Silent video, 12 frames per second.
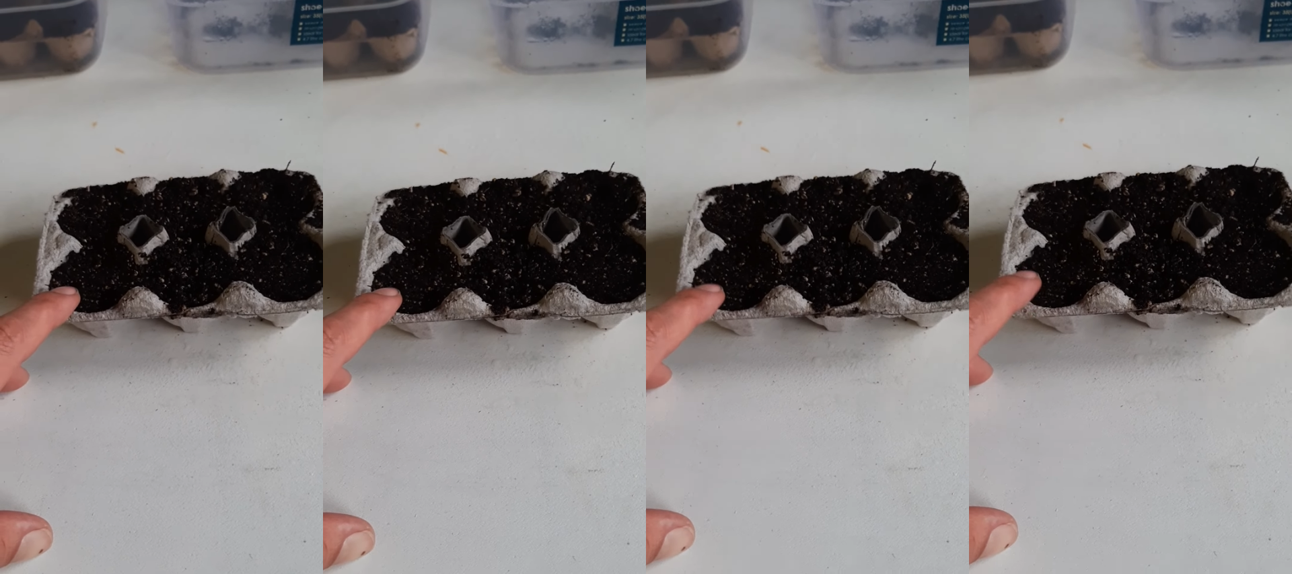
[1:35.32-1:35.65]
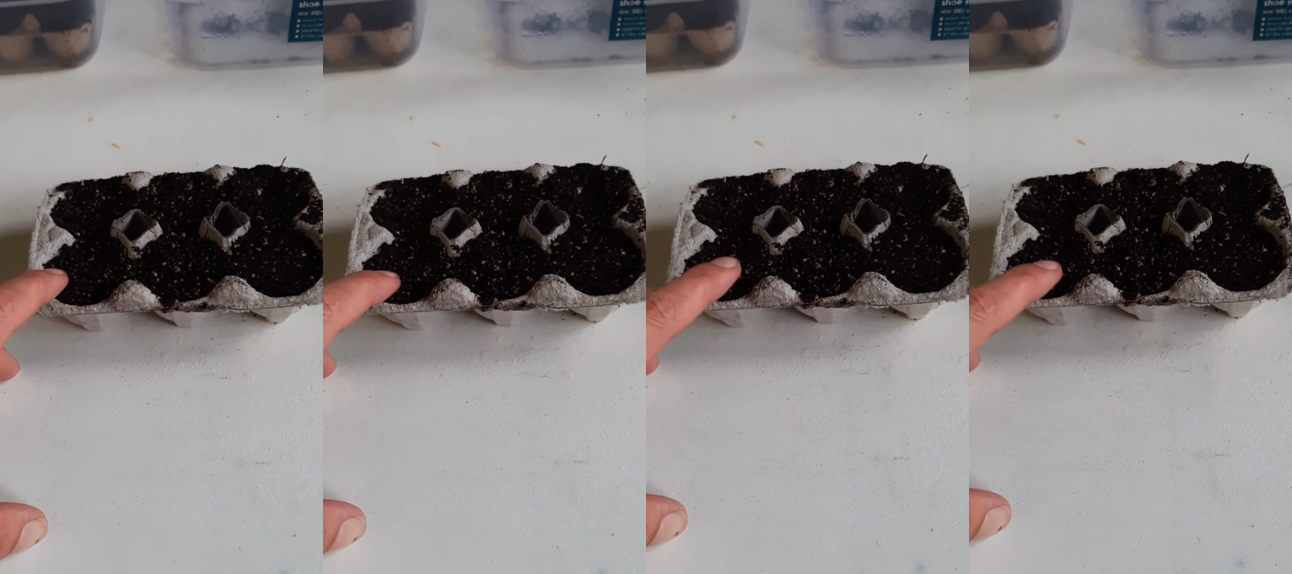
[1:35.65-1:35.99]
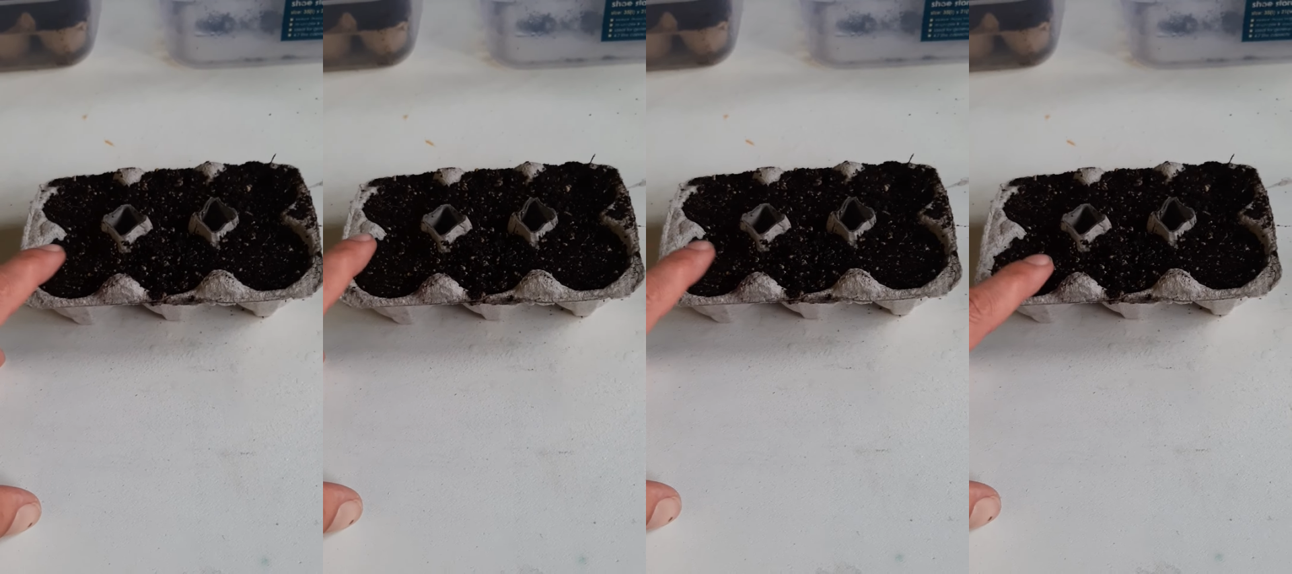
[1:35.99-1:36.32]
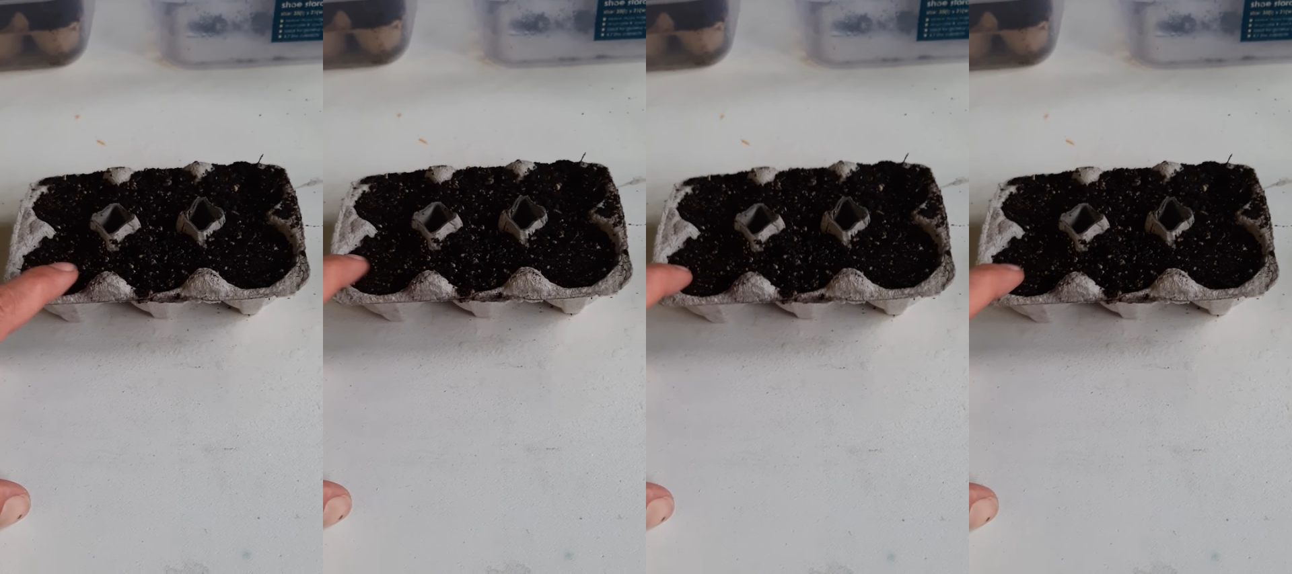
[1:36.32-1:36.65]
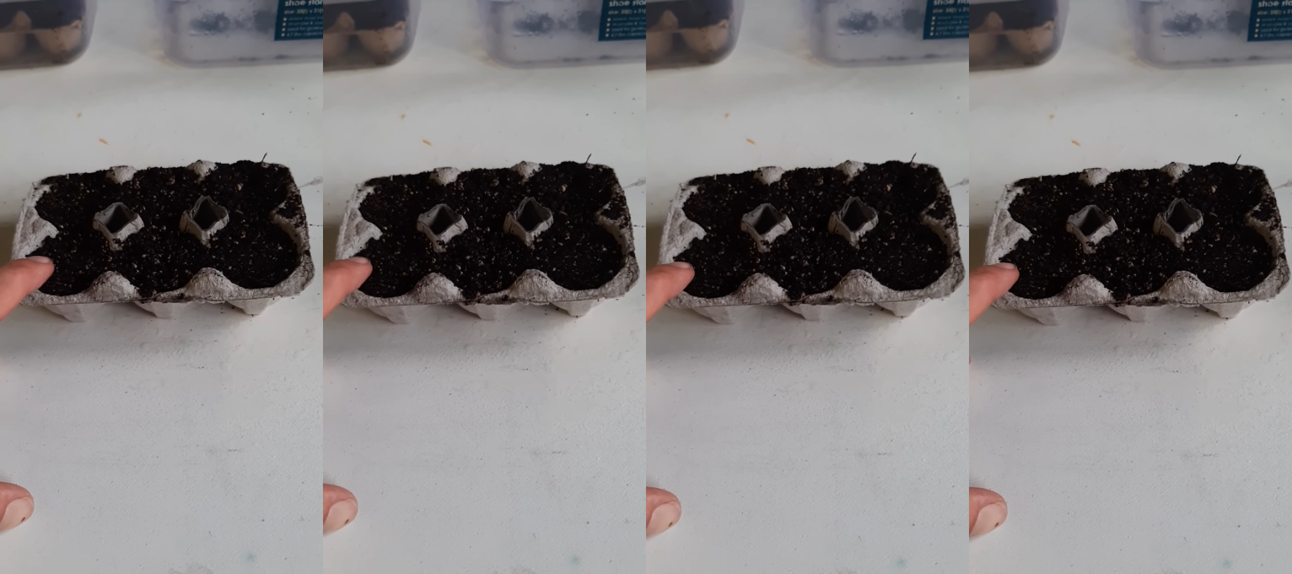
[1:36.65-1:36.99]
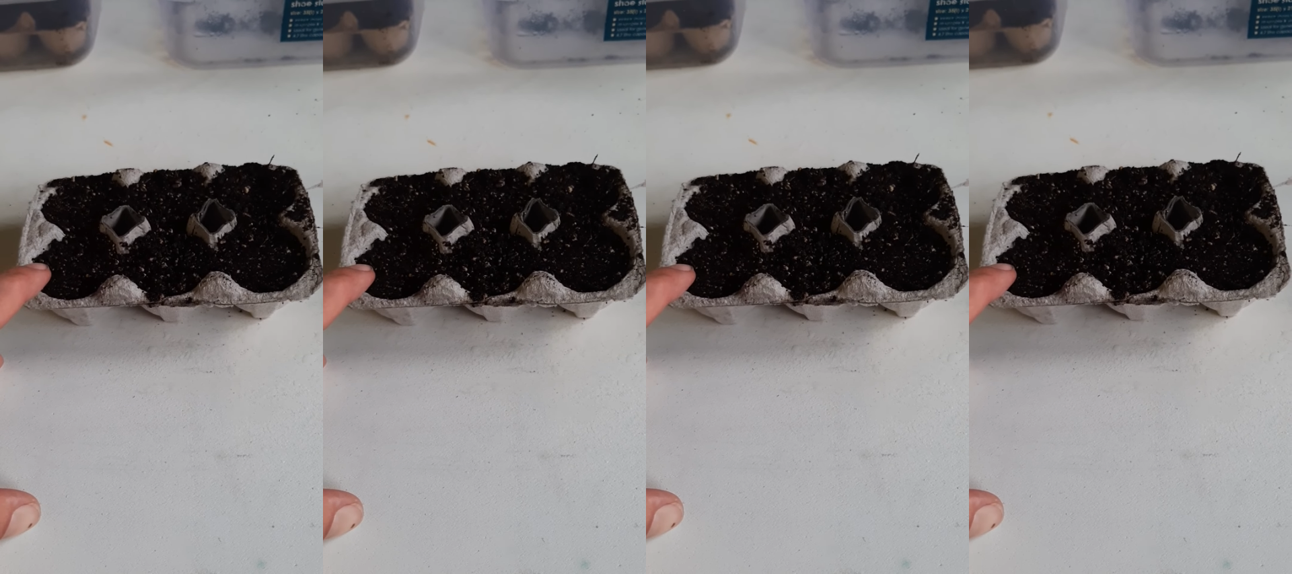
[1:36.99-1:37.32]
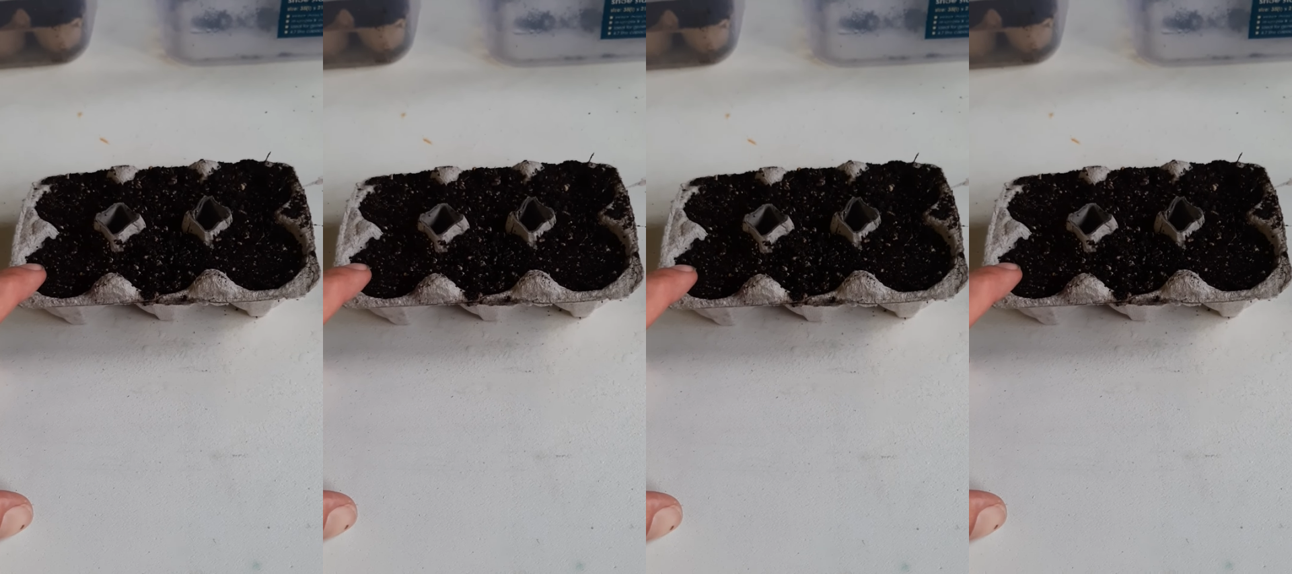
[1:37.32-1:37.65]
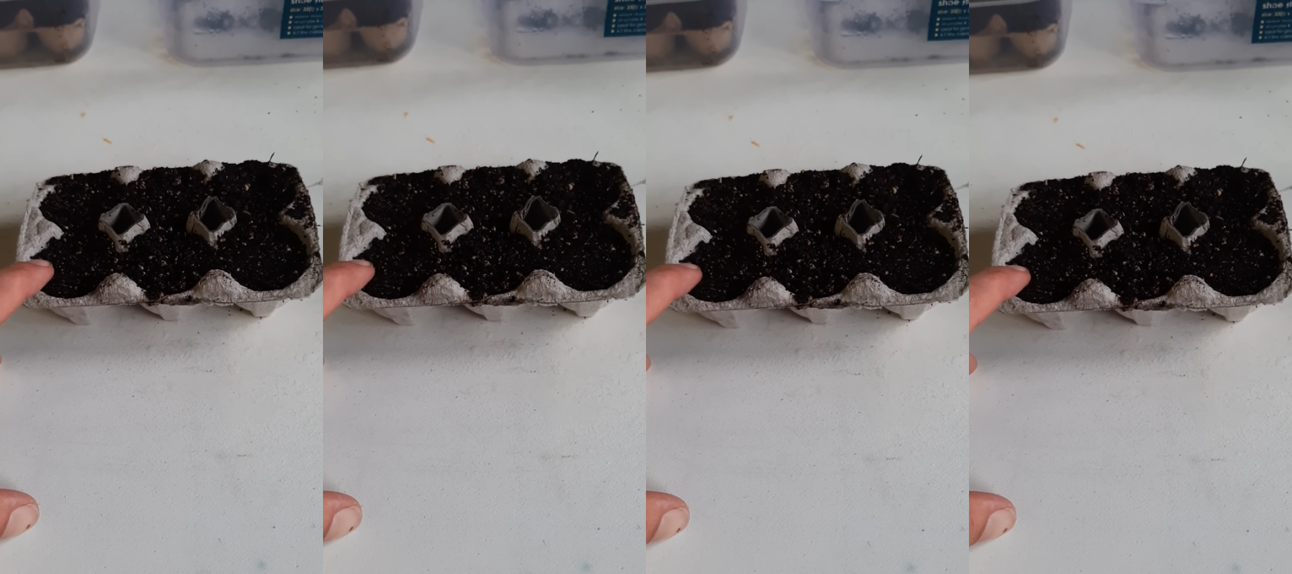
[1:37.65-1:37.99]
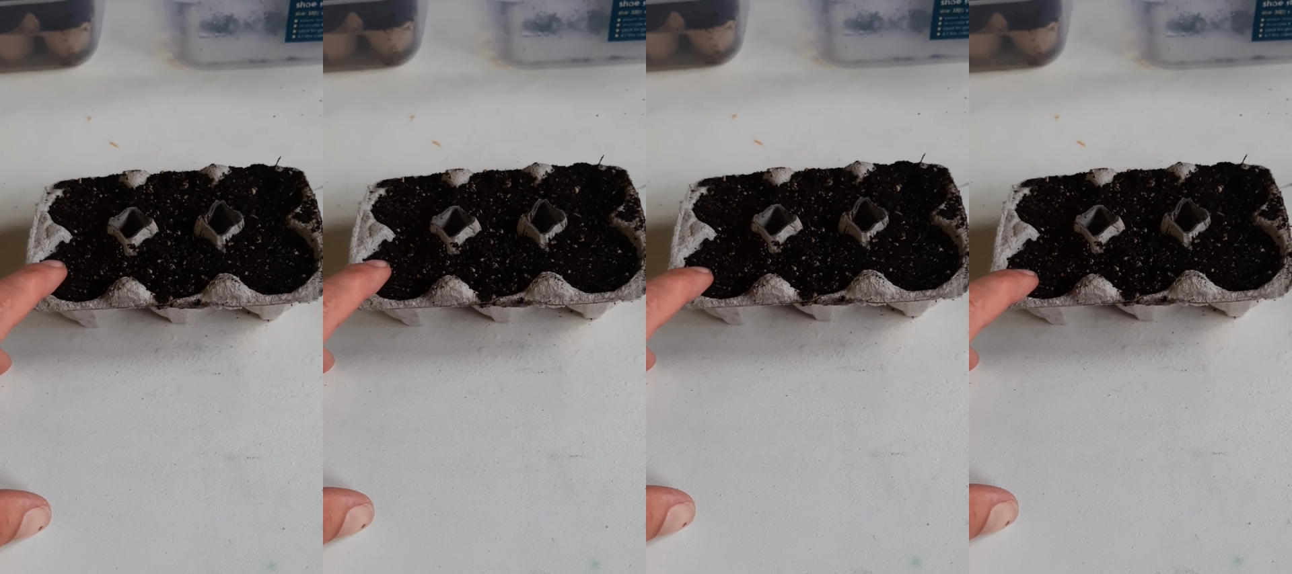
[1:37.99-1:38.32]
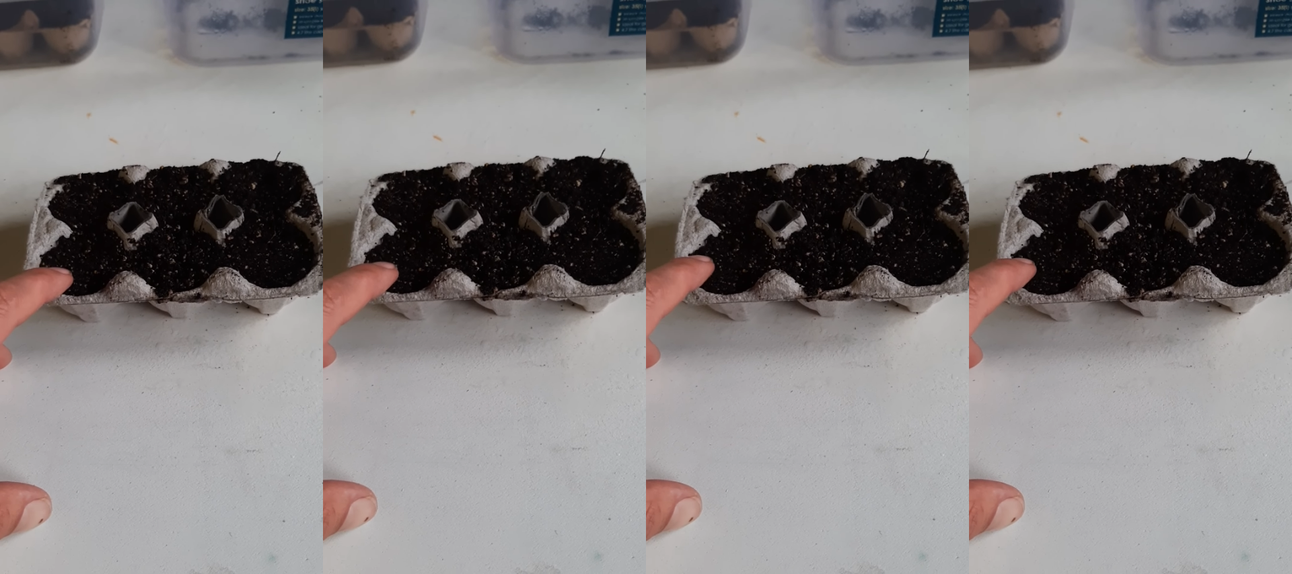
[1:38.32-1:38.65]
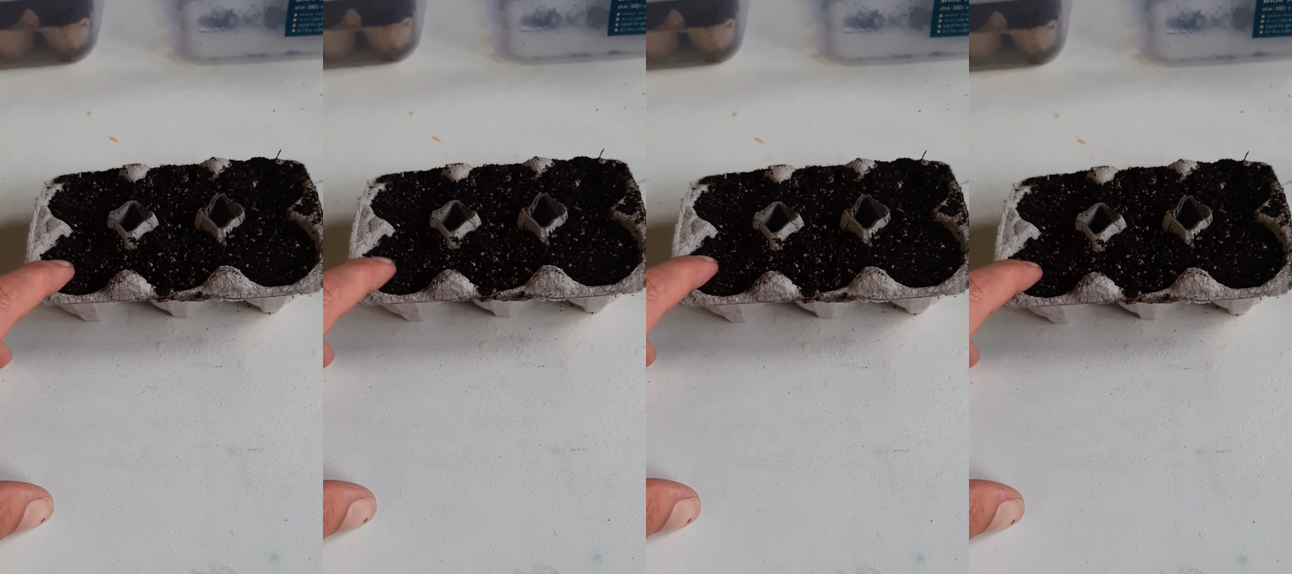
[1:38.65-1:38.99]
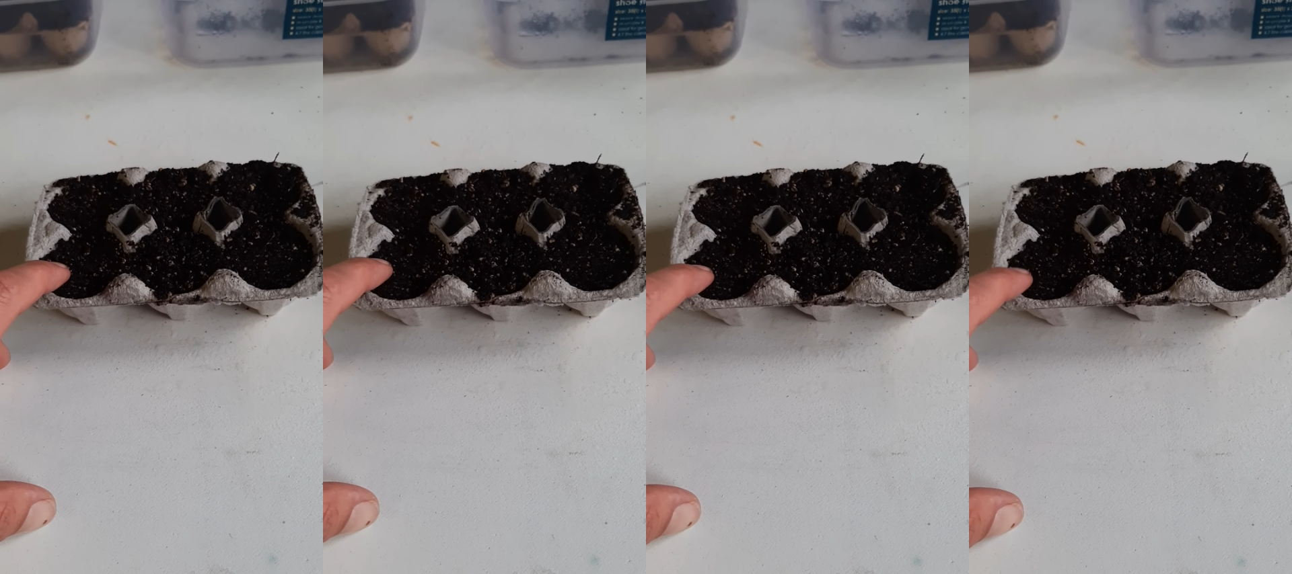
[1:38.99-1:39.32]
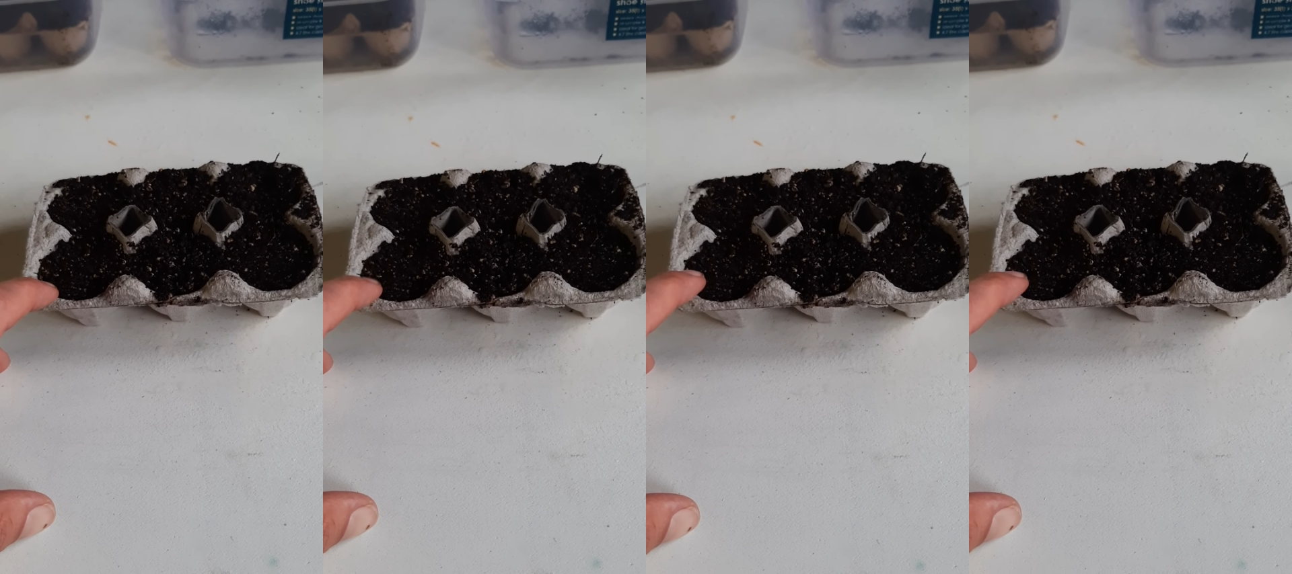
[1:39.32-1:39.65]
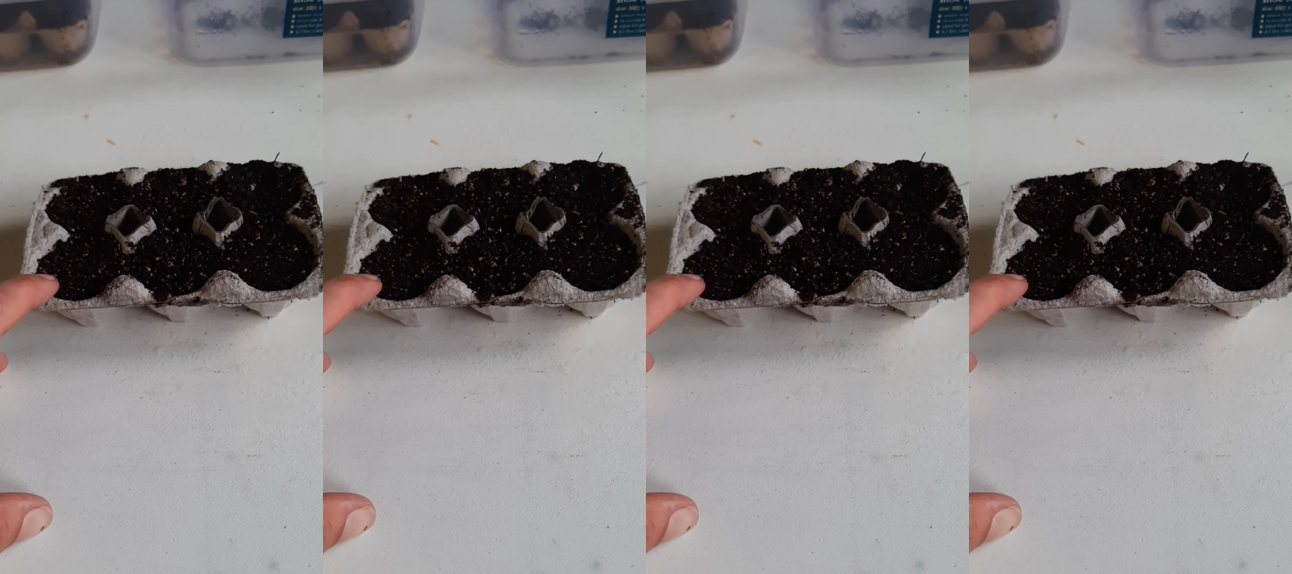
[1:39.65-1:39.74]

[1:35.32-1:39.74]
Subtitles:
No face is visible, so there are no lips to read.